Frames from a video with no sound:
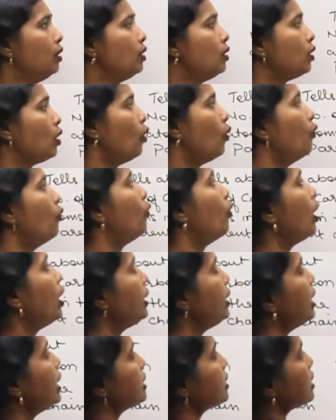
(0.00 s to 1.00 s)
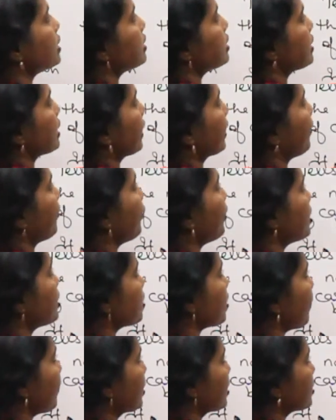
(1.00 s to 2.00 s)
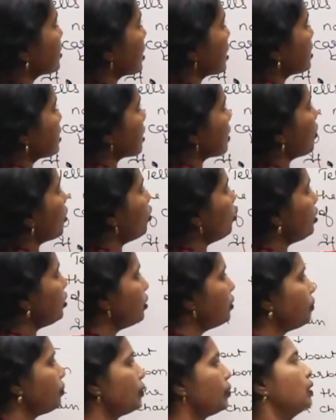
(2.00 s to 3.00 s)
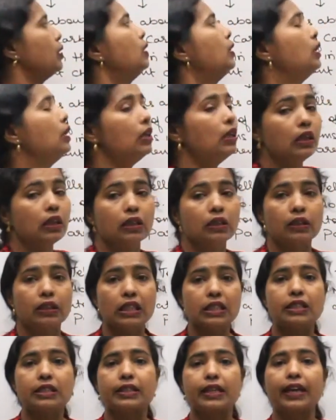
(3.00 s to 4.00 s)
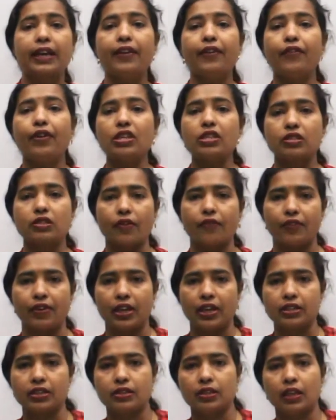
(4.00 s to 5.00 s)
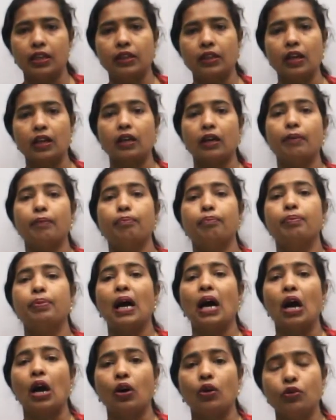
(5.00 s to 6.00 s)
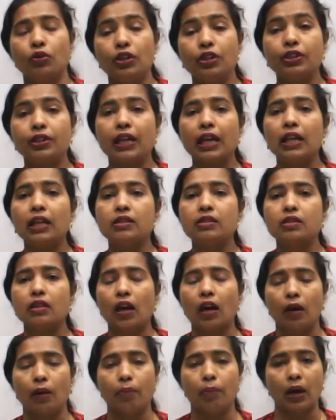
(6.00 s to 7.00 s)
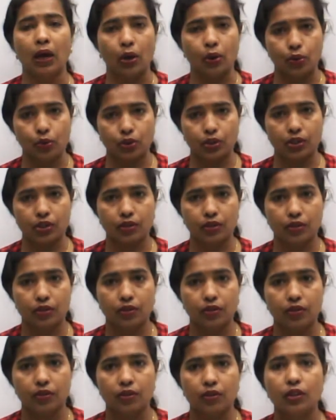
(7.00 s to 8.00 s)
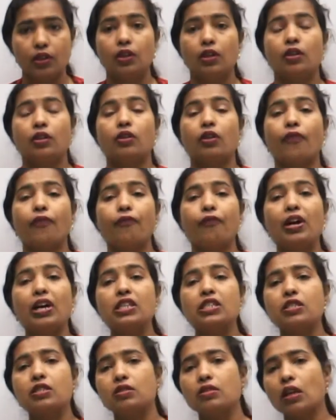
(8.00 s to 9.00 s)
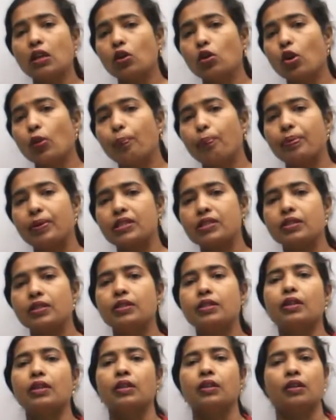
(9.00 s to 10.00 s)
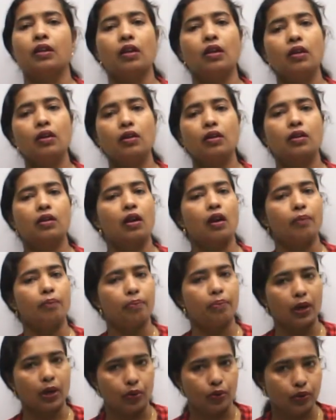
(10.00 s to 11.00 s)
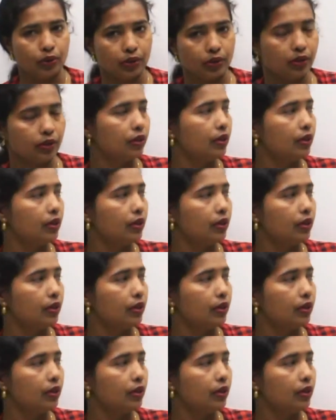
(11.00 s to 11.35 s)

Now, what does the secondary suffix tells about? This secondary suffix in the compound tells about the functional group present in the compound.